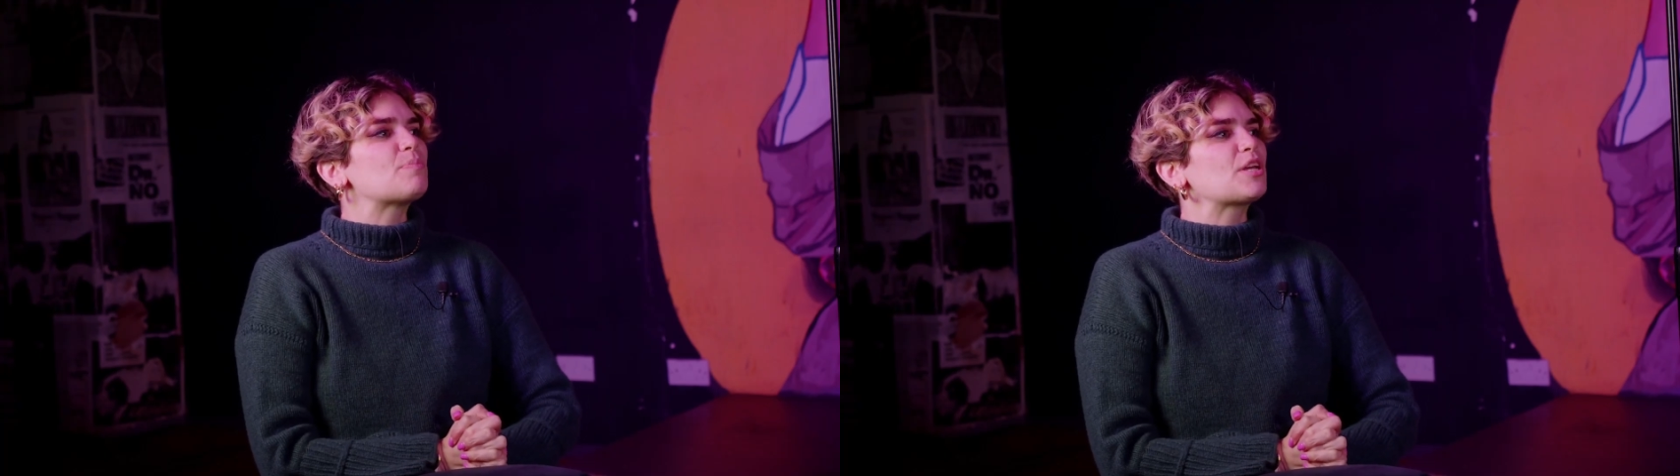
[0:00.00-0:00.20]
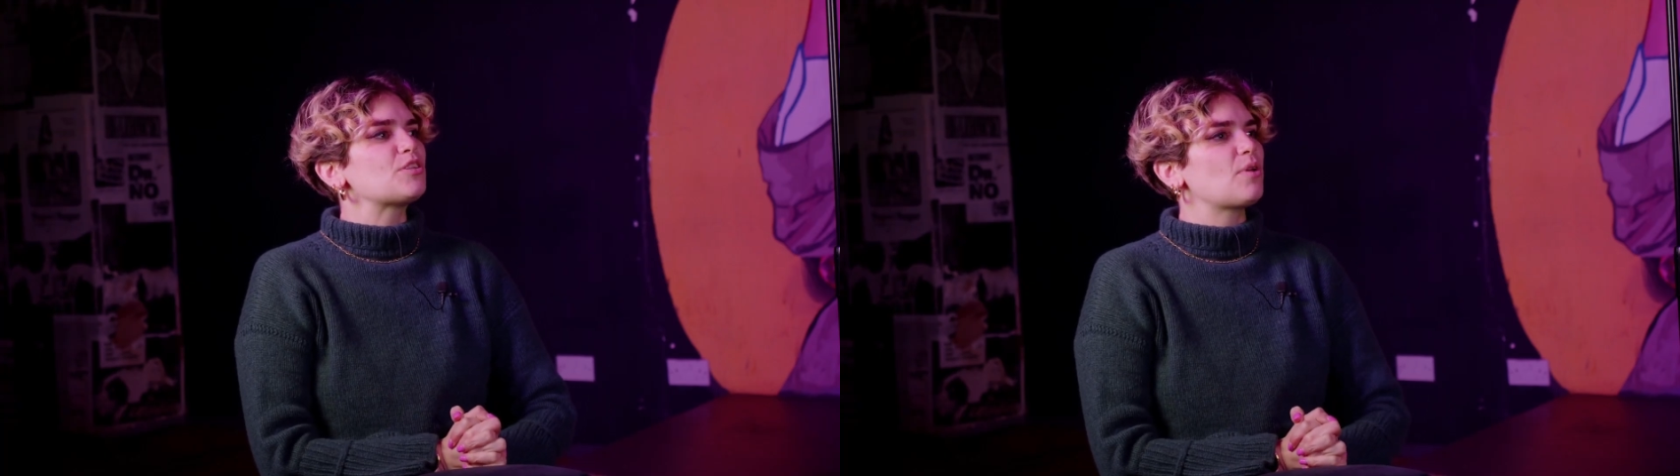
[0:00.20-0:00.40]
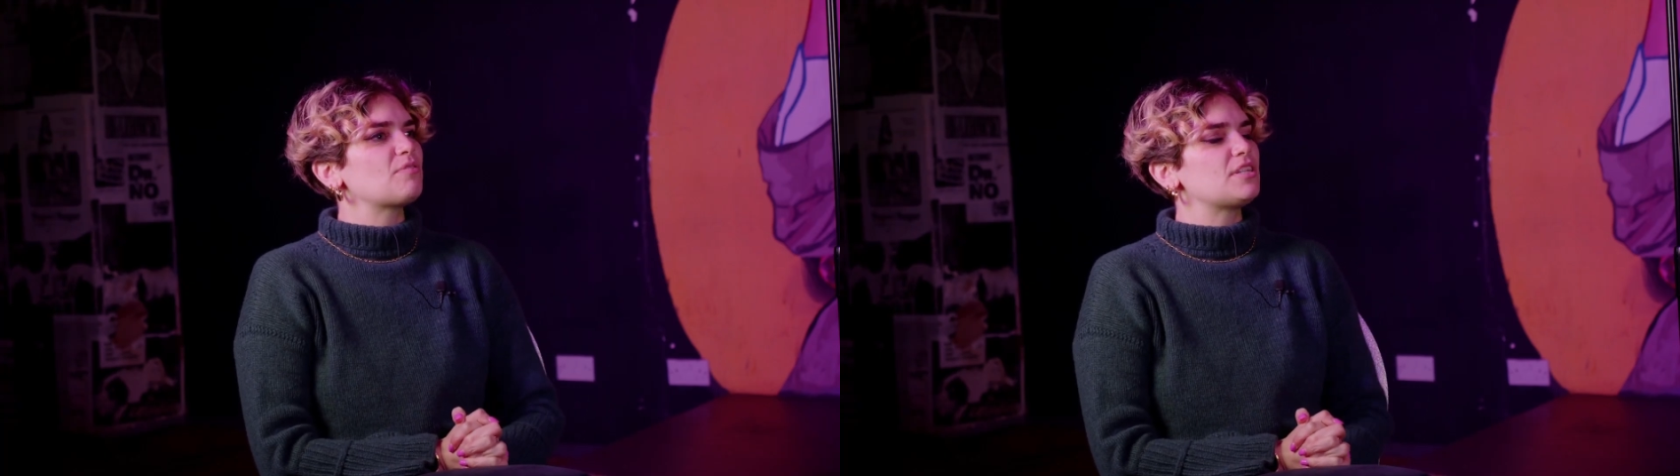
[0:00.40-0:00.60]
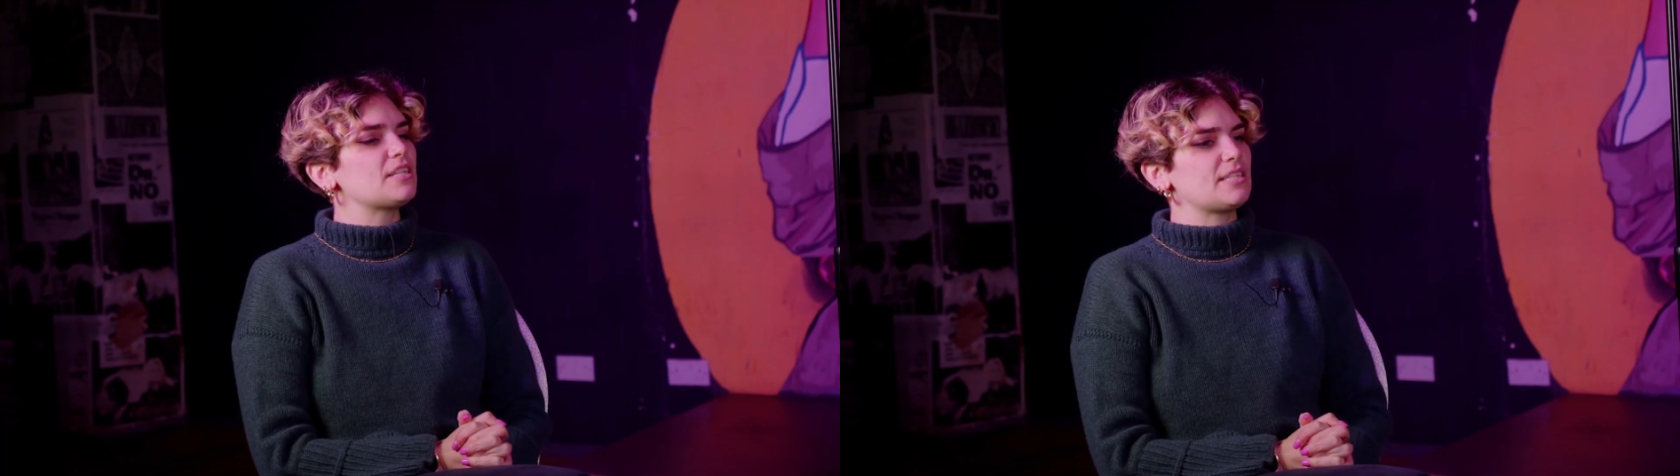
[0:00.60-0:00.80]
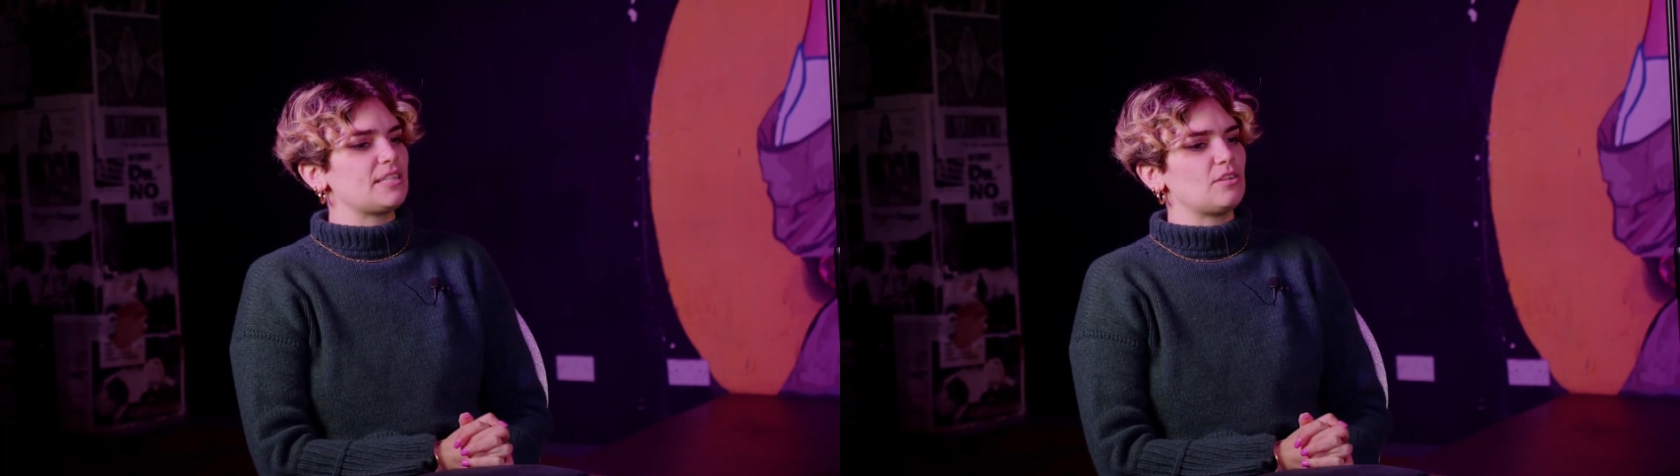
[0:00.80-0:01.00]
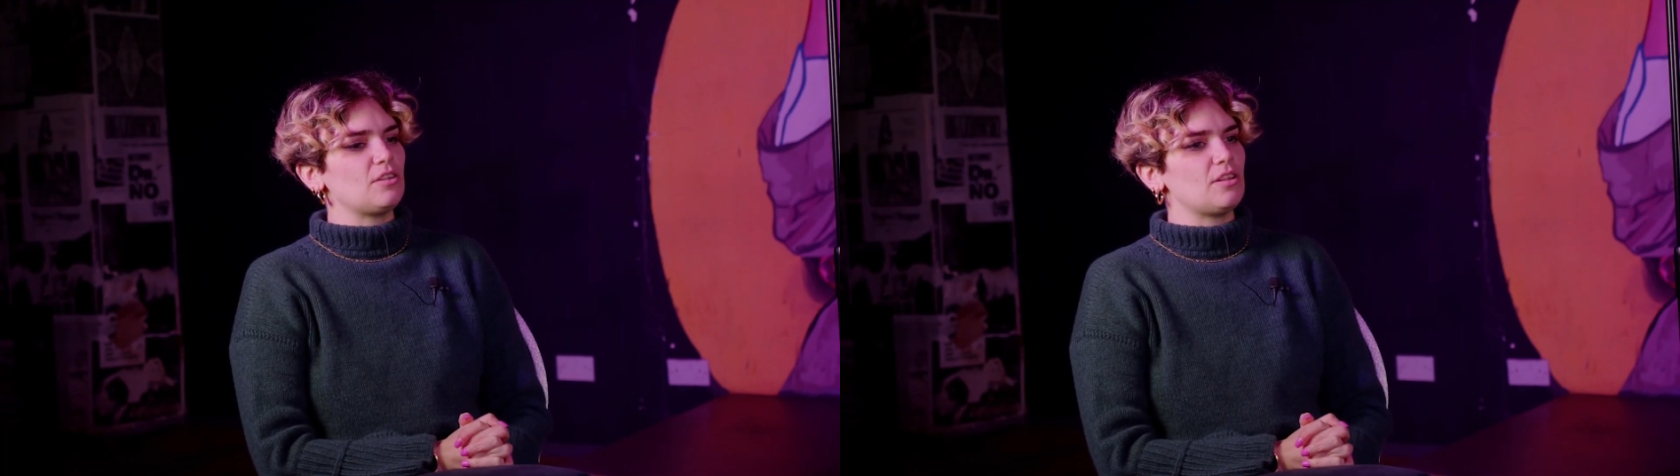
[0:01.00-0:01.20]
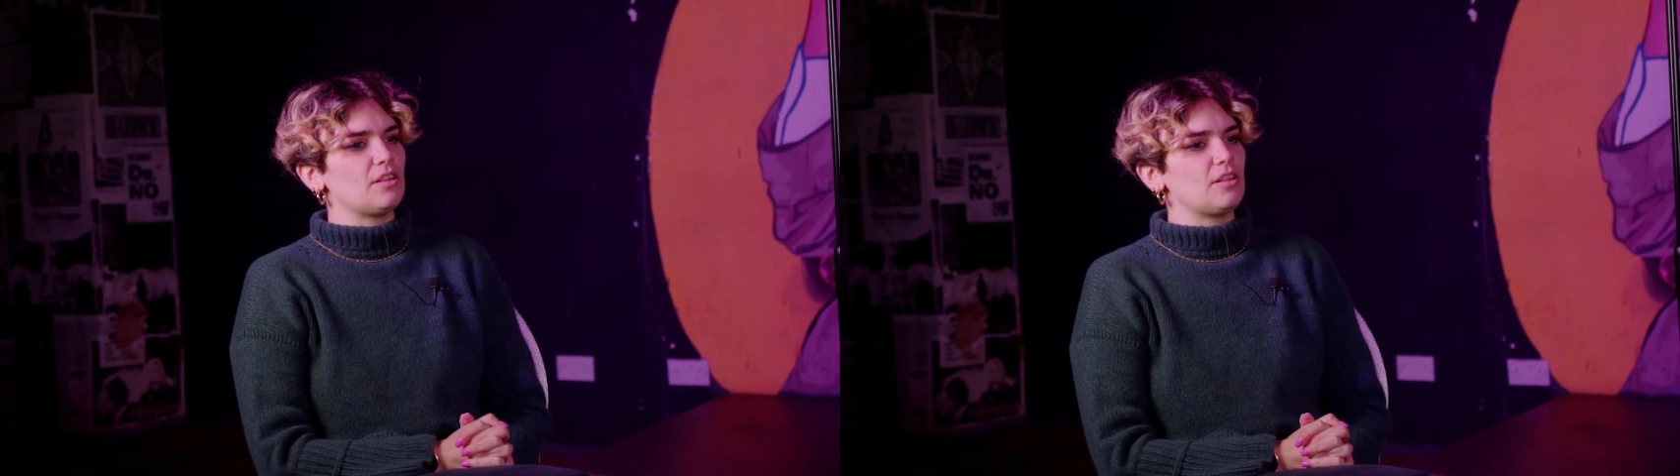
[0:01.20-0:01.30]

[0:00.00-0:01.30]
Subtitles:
because you have to distill